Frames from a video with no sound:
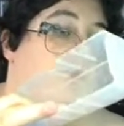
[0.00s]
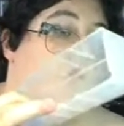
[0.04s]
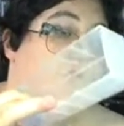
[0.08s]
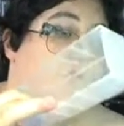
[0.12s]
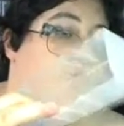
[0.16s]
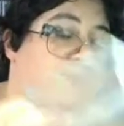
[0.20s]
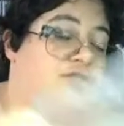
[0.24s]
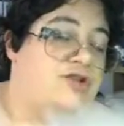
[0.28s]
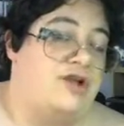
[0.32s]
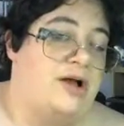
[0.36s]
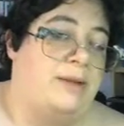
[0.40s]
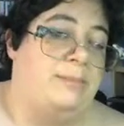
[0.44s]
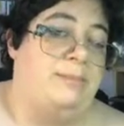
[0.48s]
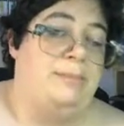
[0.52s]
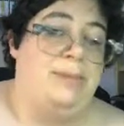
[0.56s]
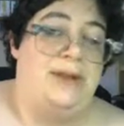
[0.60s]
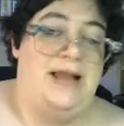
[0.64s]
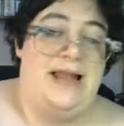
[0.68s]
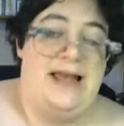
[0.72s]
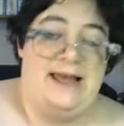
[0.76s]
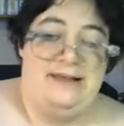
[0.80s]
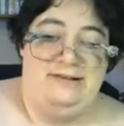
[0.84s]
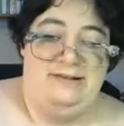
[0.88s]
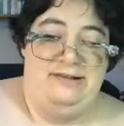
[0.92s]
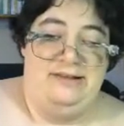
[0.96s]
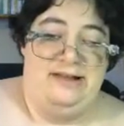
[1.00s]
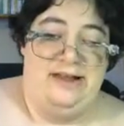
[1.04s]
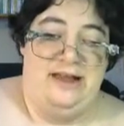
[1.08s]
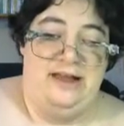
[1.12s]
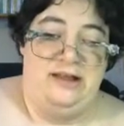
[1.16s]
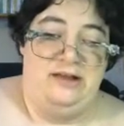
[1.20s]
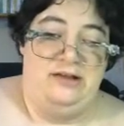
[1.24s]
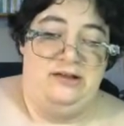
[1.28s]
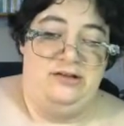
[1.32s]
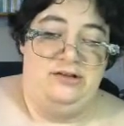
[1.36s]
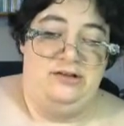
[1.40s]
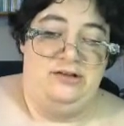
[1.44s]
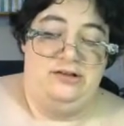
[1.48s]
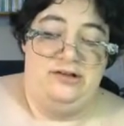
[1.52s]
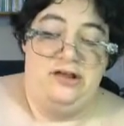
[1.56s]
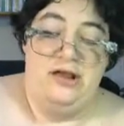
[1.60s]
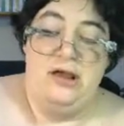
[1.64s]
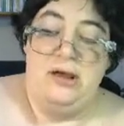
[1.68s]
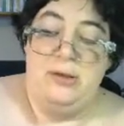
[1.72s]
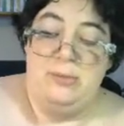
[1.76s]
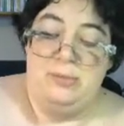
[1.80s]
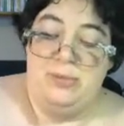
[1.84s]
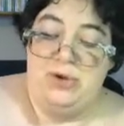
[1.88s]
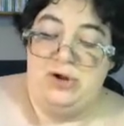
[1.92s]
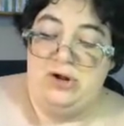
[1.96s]
Some plastics,
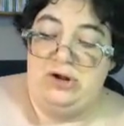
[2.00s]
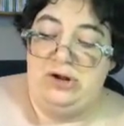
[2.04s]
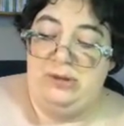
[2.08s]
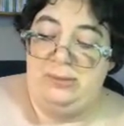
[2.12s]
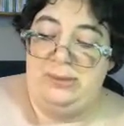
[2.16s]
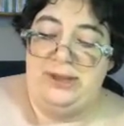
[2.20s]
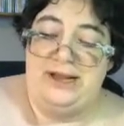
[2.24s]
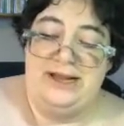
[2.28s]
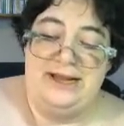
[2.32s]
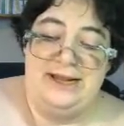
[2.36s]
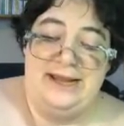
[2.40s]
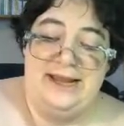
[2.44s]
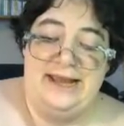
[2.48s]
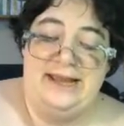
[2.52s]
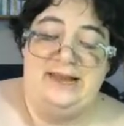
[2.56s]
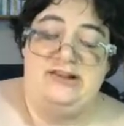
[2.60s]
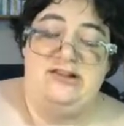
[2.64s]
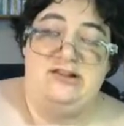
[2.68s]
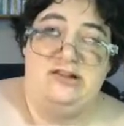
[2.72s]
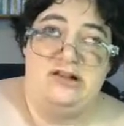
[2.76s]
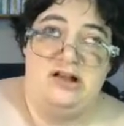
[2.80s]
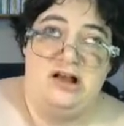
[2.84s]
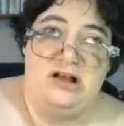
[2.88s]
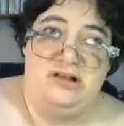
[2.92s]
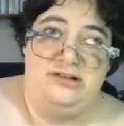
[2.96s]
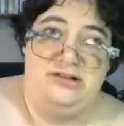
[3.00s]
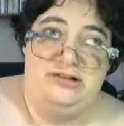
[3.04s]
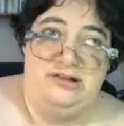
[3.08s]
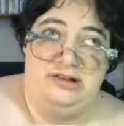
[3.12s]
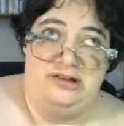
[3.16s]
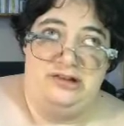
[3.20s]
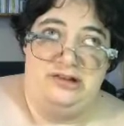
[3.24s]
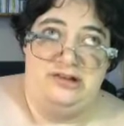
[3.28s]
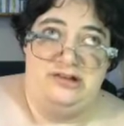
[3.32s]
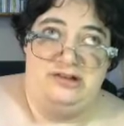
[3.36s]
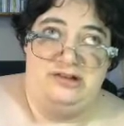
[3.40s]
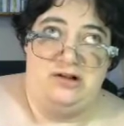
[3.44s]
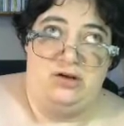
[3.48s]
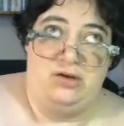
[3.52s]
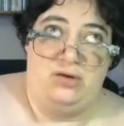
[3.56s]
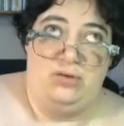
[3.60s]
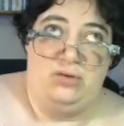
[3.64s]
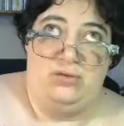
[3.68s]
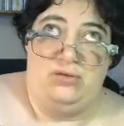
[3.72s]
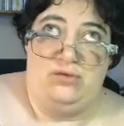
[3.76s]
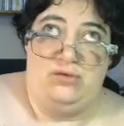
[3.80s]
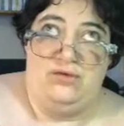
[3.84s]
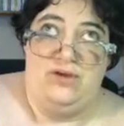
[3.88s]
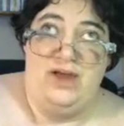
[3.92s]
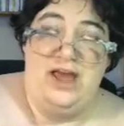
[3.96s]
polymer clay starts to
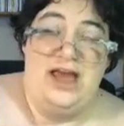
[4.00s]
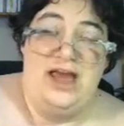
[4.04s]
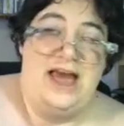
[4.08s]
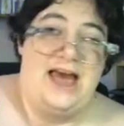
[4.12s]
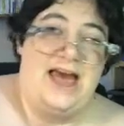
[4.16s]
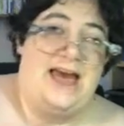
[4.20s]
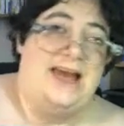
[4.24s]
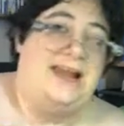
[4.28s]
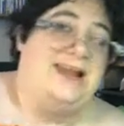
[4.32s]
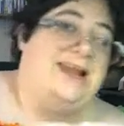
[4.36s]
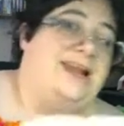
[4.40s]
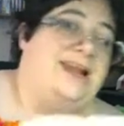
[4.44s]
dissolve, and it